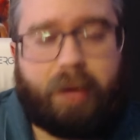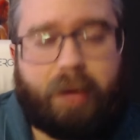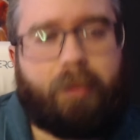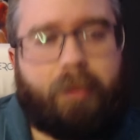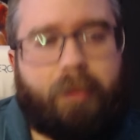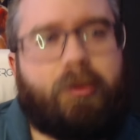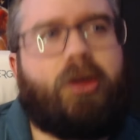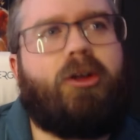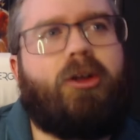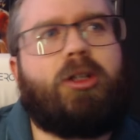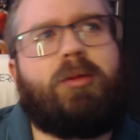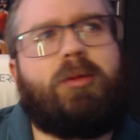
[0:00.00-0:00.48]

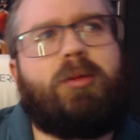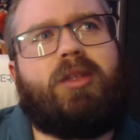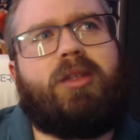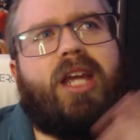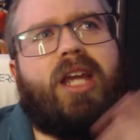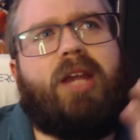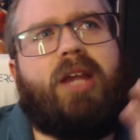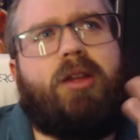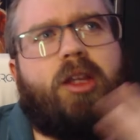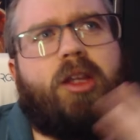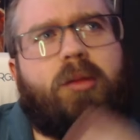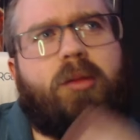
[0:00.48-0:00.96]
I'm curious
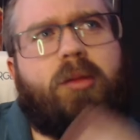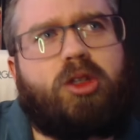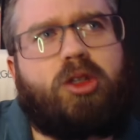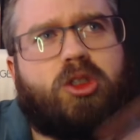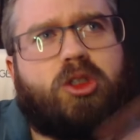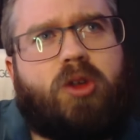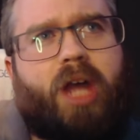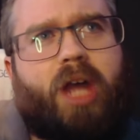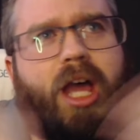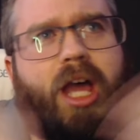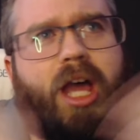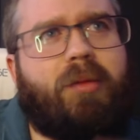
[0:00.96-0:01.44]
about the
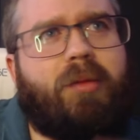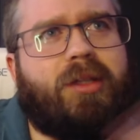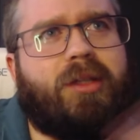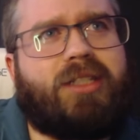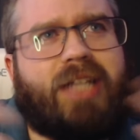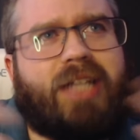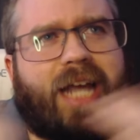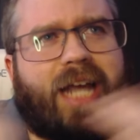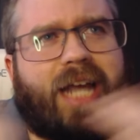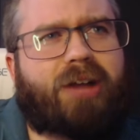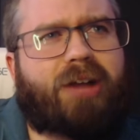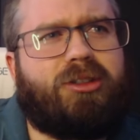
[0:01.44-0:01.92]
musical
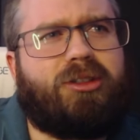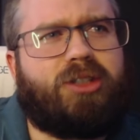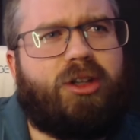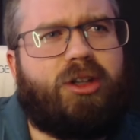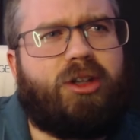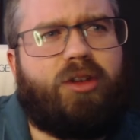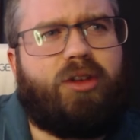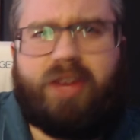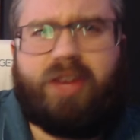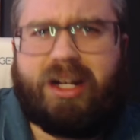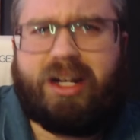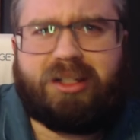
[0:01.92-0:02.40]
elements, like how it's
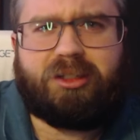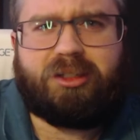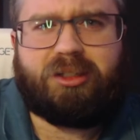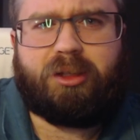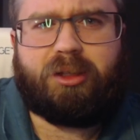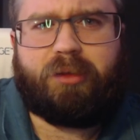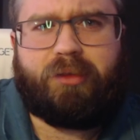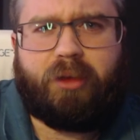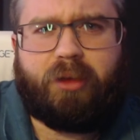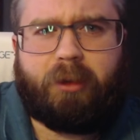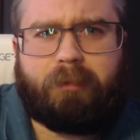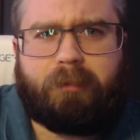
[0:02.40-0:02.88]
going to fit into
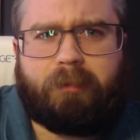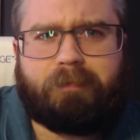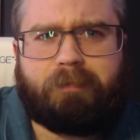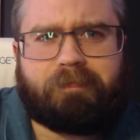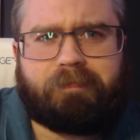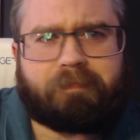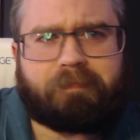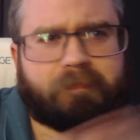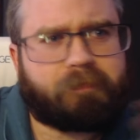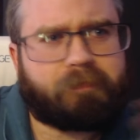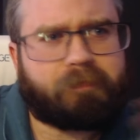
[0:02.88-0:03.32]
the film.